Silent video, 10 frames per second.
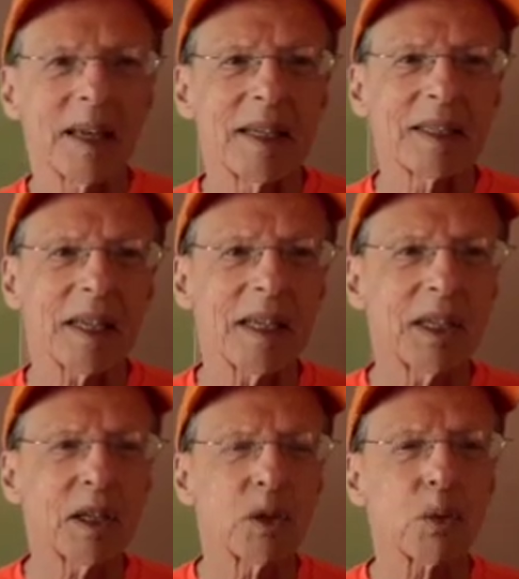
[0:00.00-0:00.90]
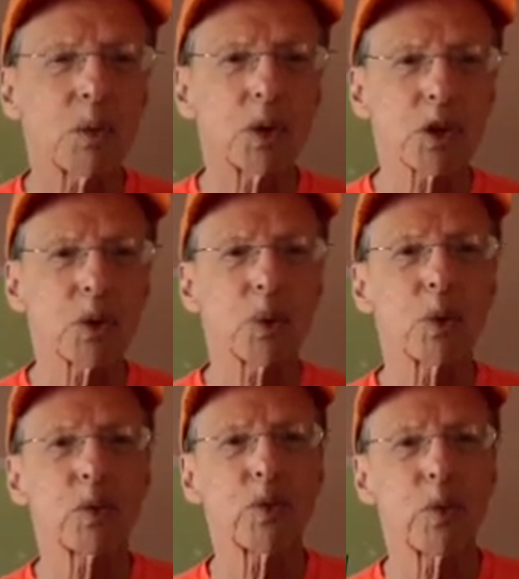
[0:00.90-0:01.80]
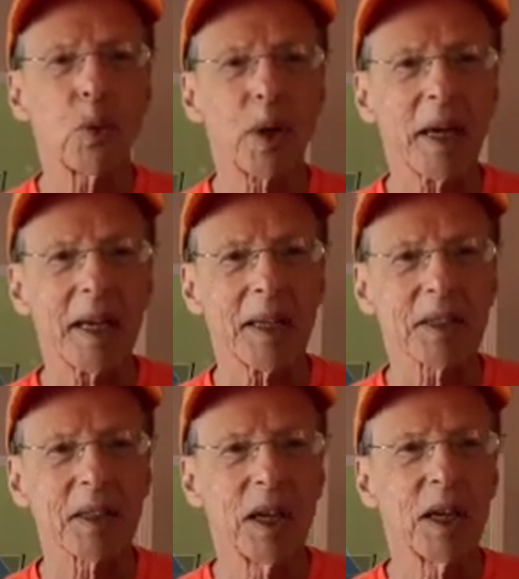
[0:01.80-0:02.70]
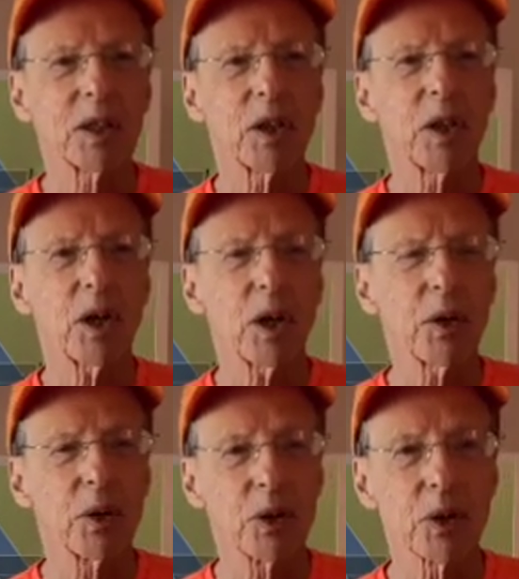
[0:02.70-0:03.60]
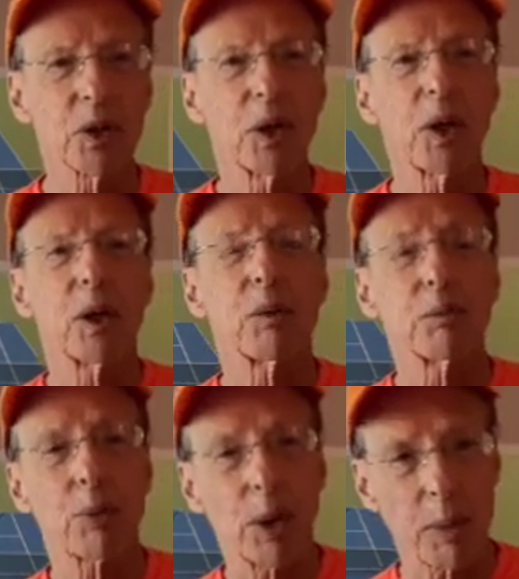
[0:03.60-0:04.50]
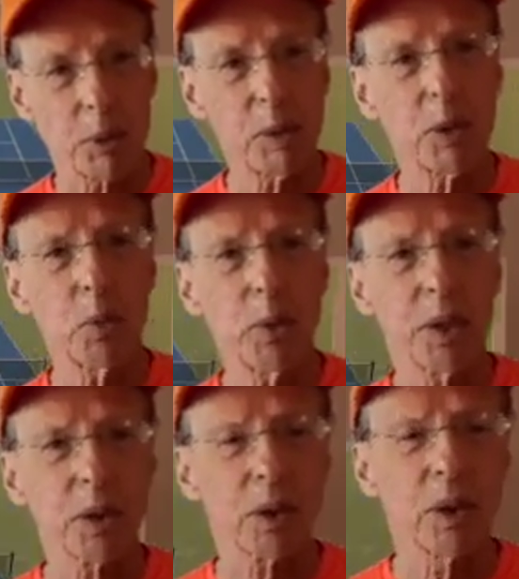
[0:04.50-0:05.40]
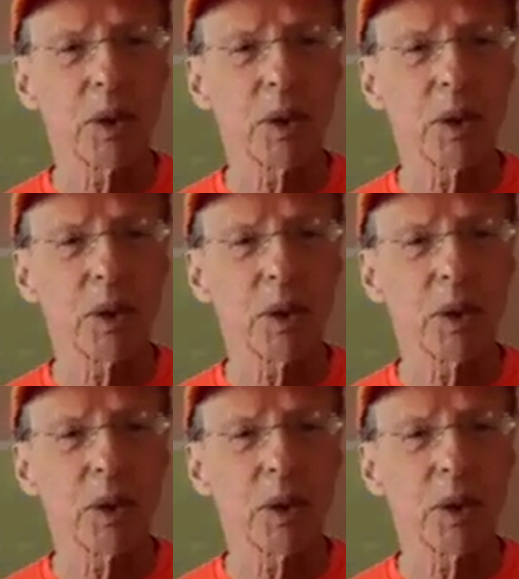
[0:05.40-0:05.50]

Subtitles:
is hitting cross-court forehands to the other's, probably weaker,